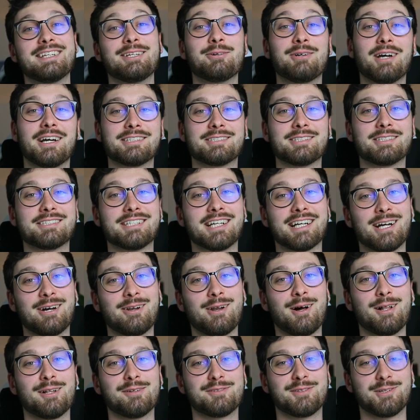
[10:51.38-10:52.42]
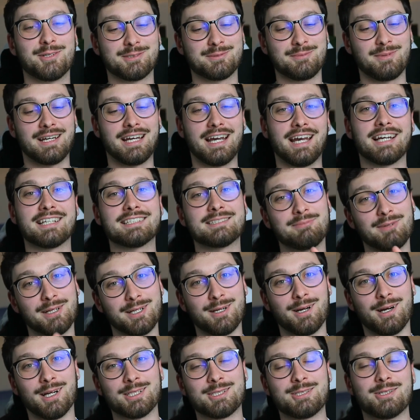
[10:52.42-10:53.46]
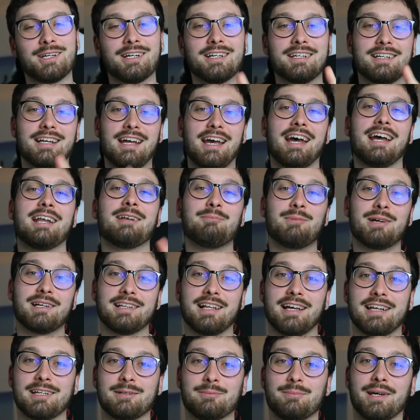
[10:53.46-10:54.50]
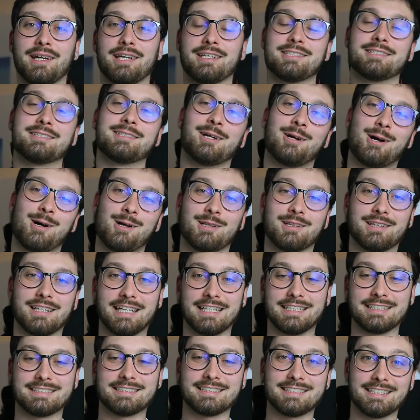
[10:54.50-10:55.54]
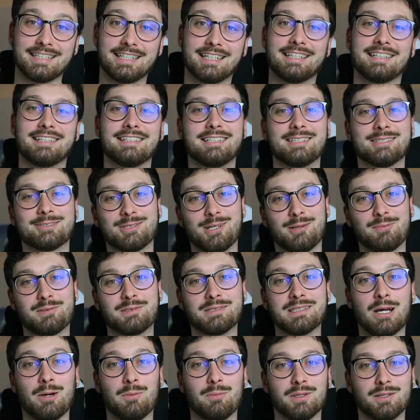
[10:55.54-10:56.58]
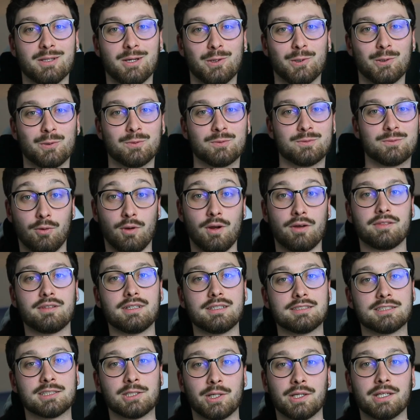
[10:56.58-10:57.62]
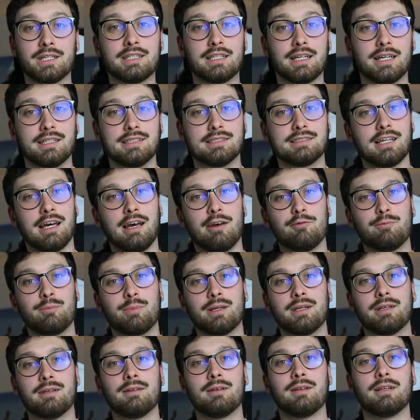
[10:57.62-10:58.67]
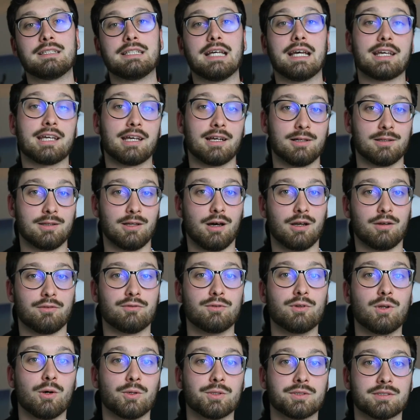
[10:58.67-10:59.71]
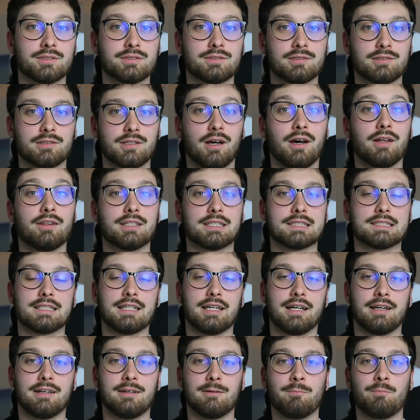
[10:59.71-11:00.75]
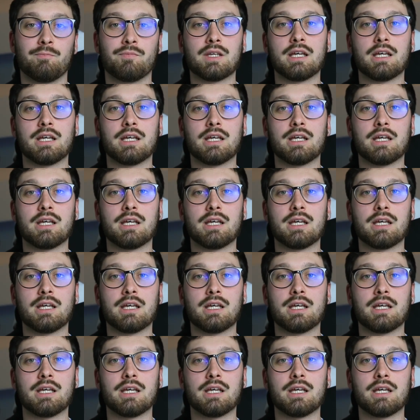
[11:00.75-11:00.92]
You guys should check out all of those, my X, my Contra, and my landing page. They're all linked in the description down below. Throughout these 30 days, I've been taking a lot of notes on the side.